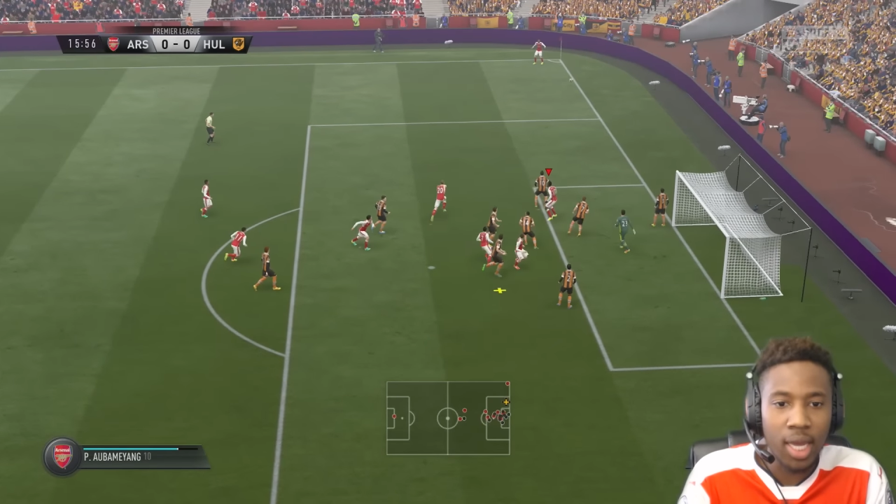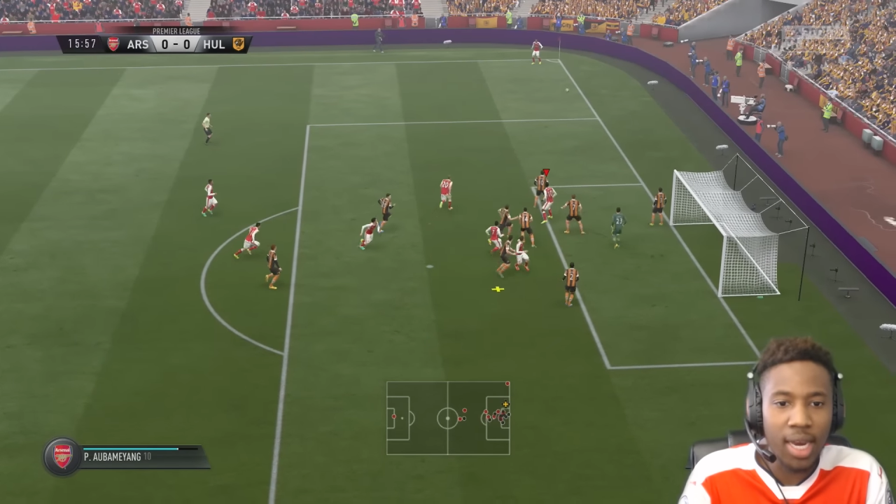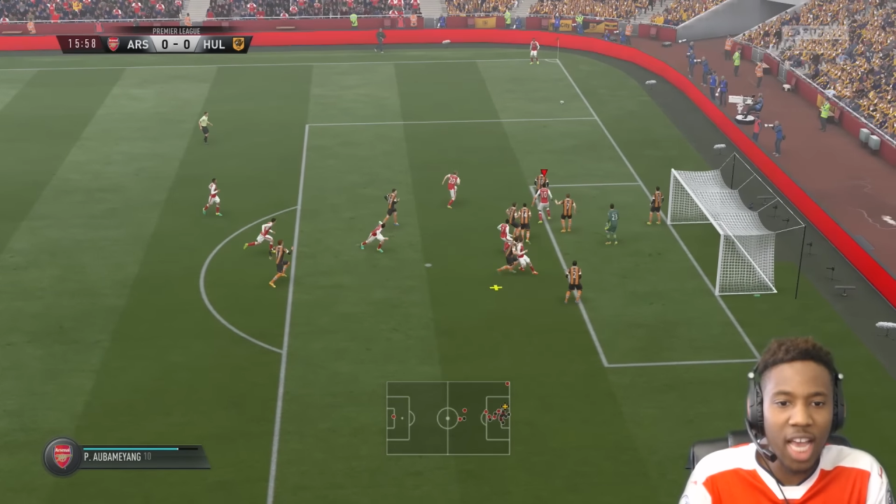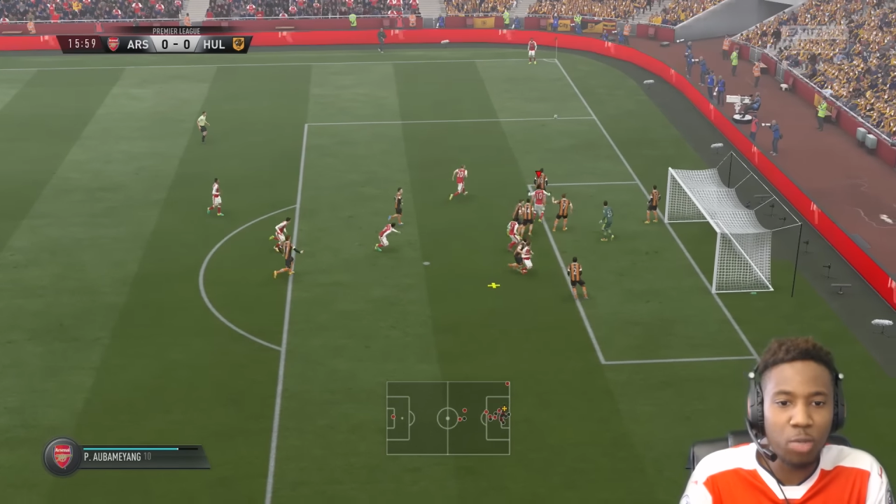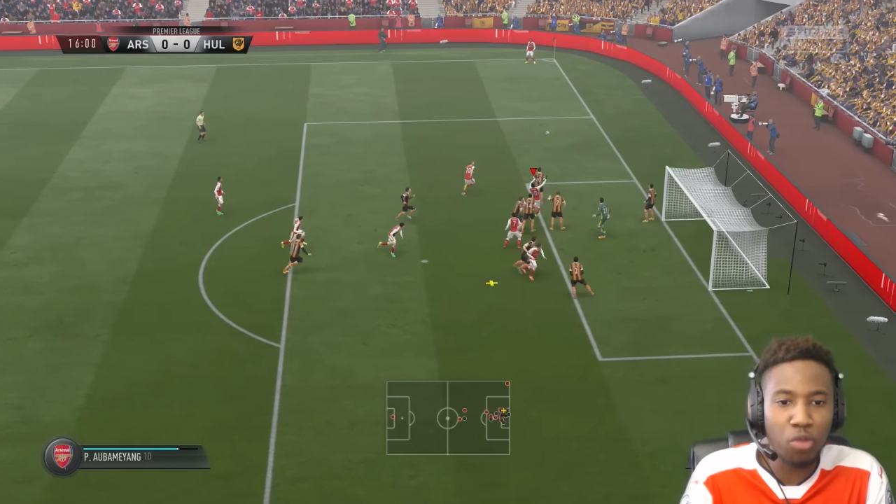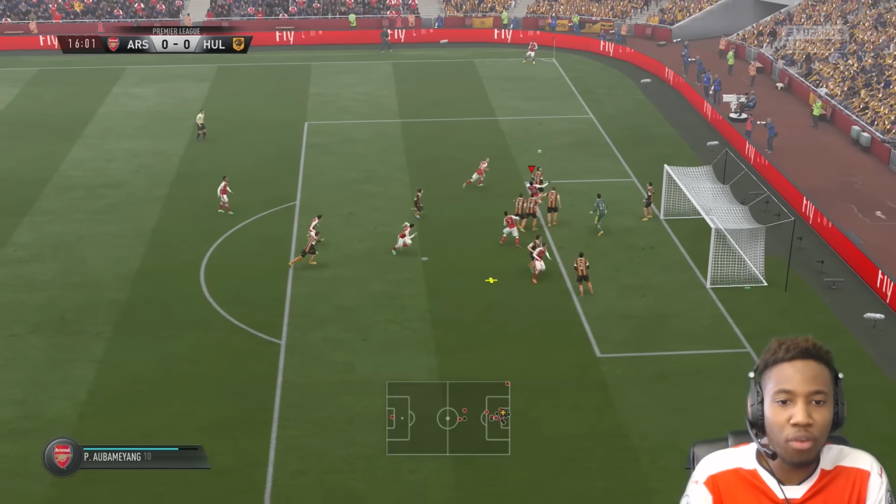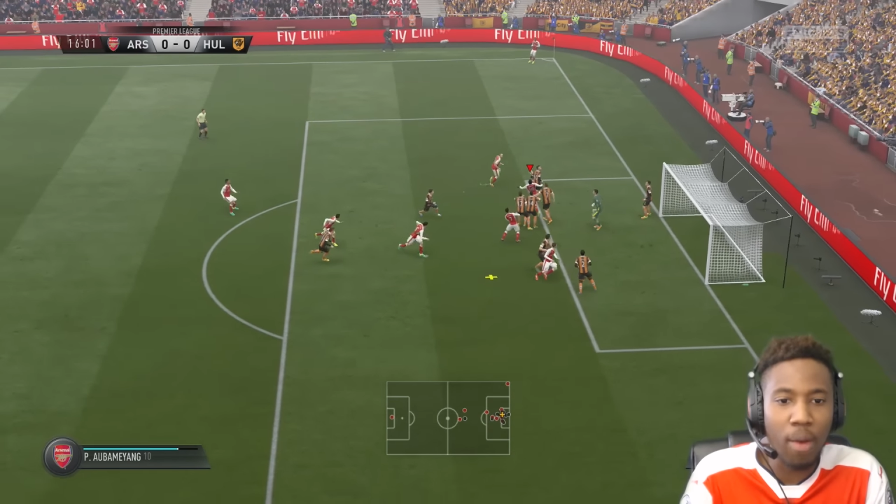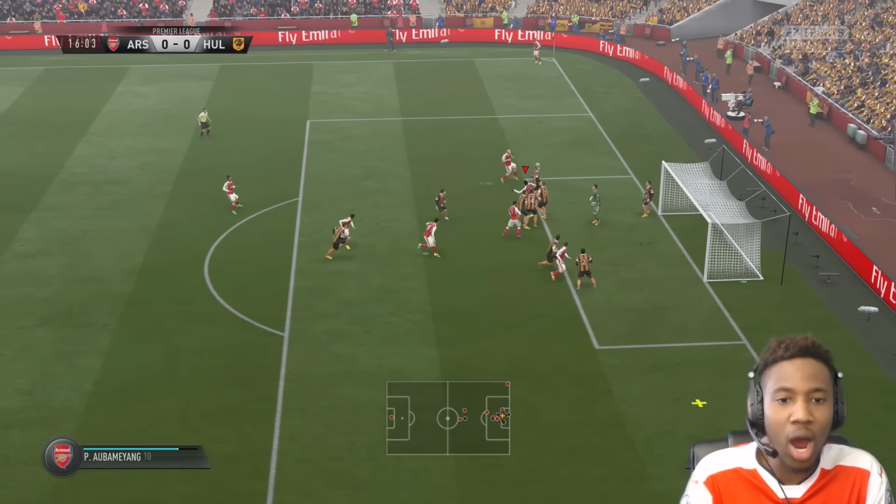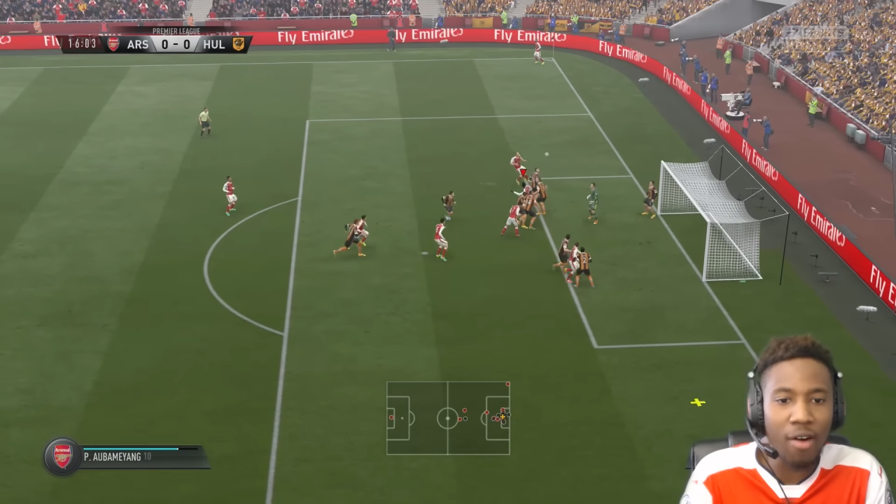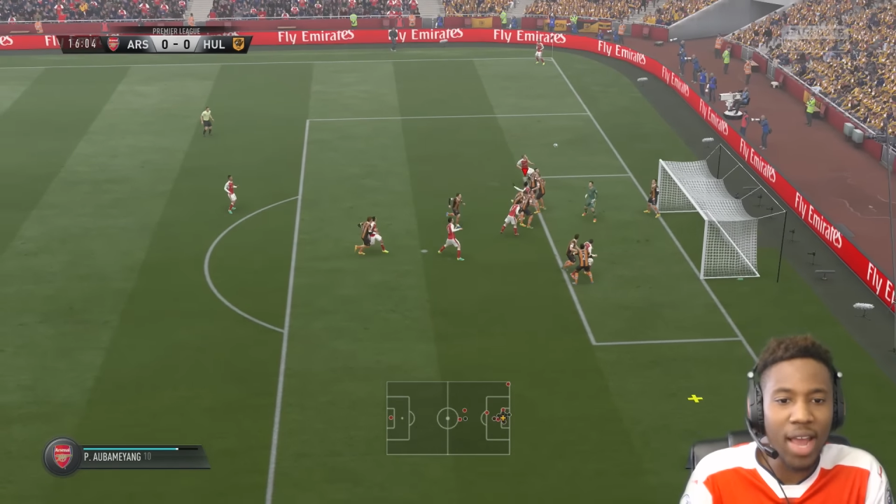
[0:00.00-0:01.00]
Nice ball
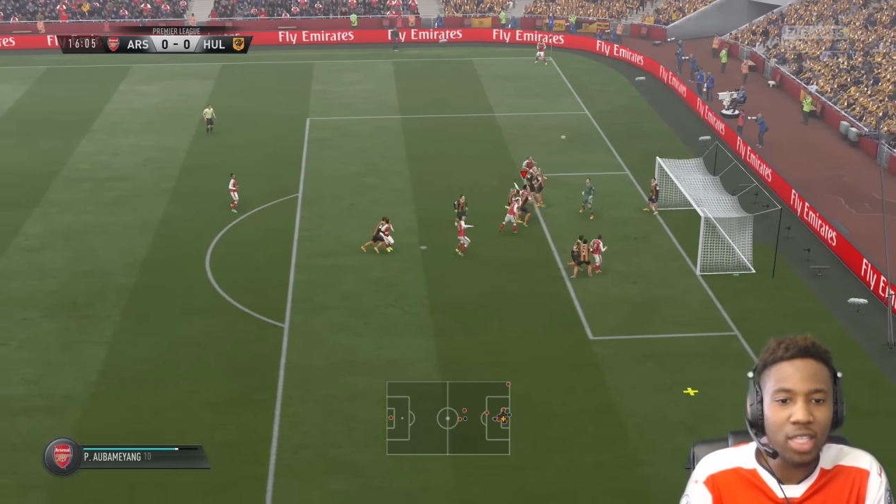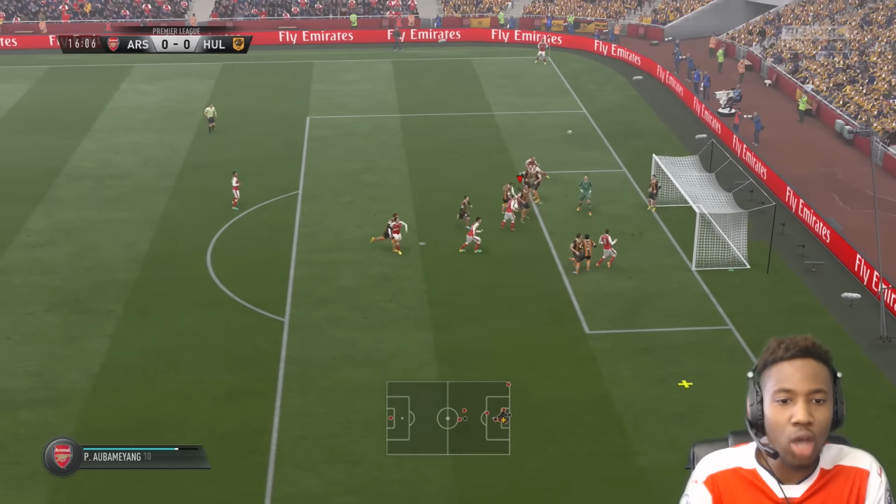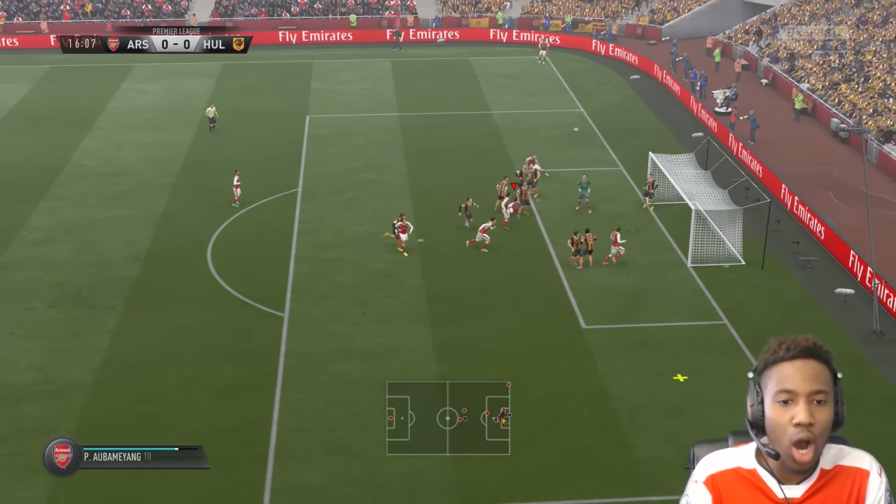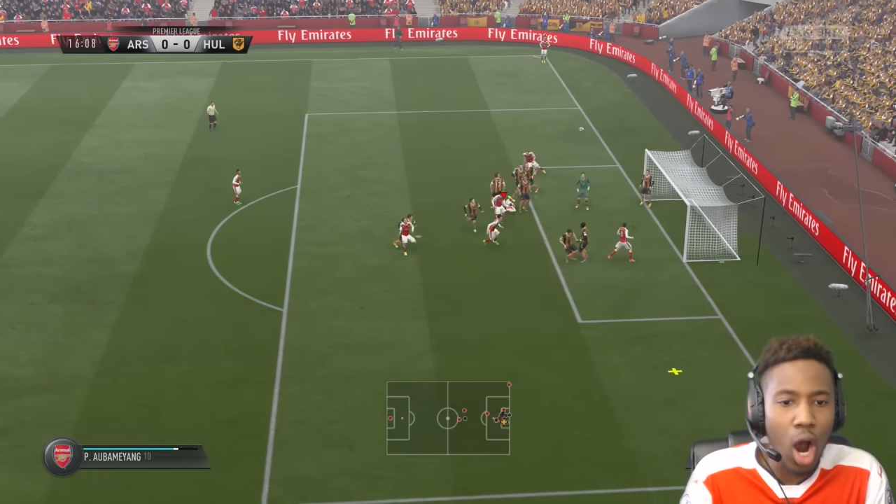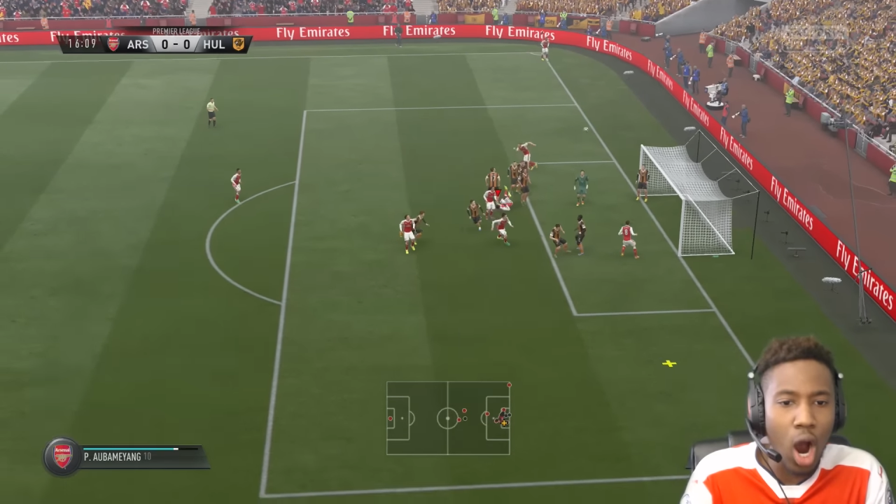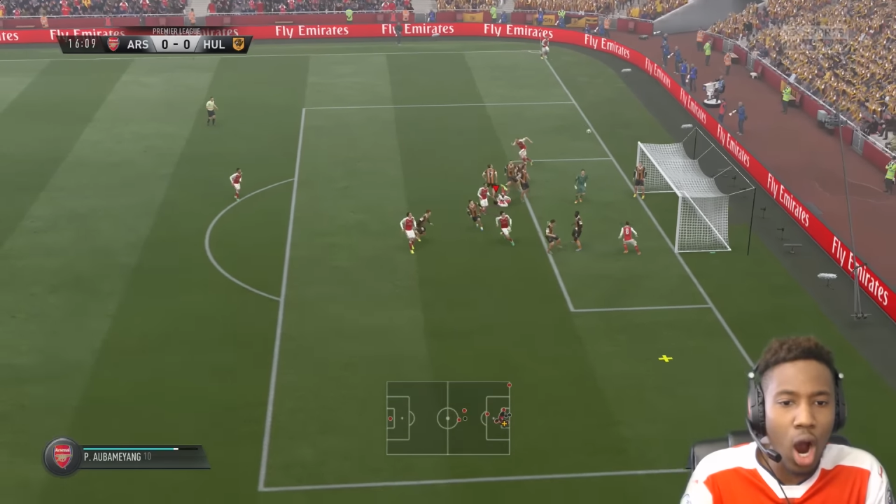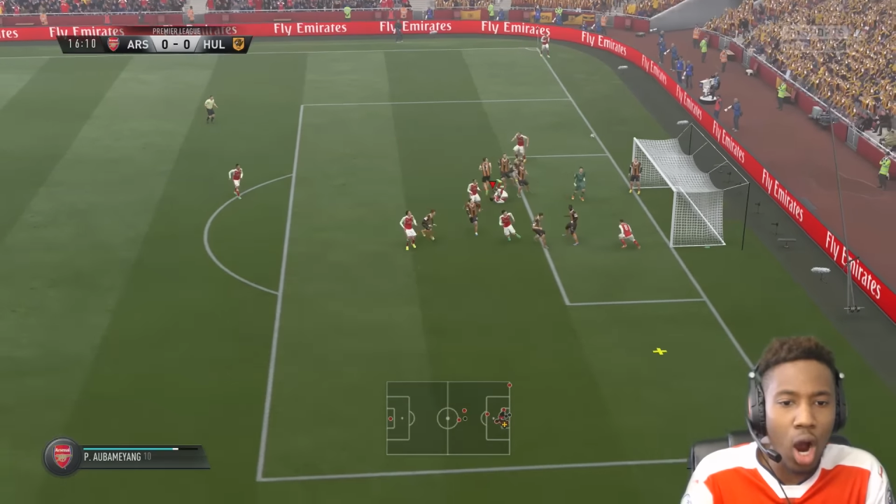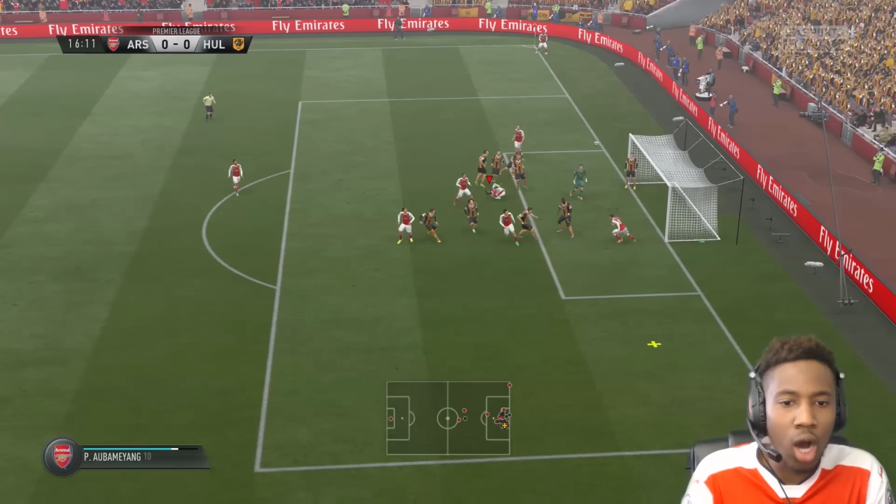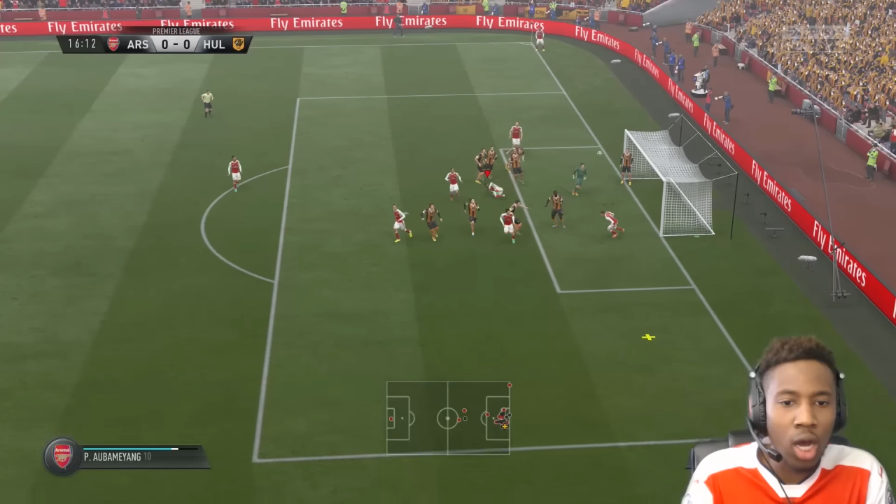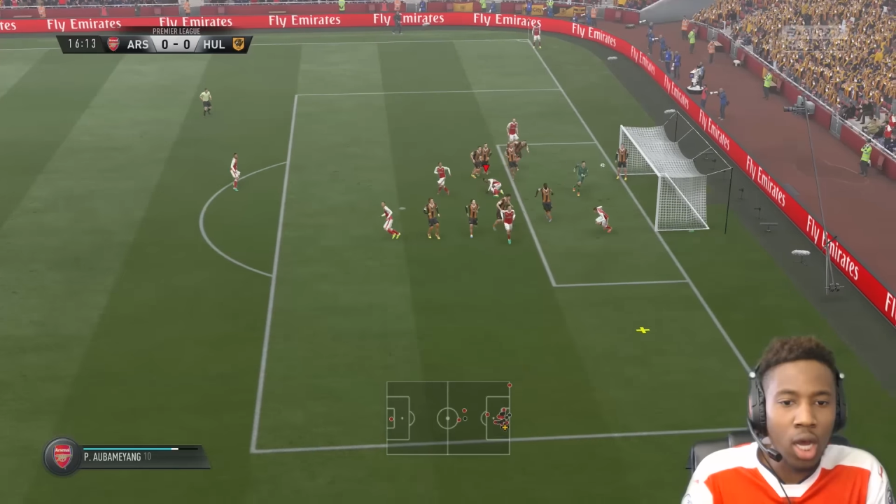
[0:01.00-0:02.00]
from Mares. Oh!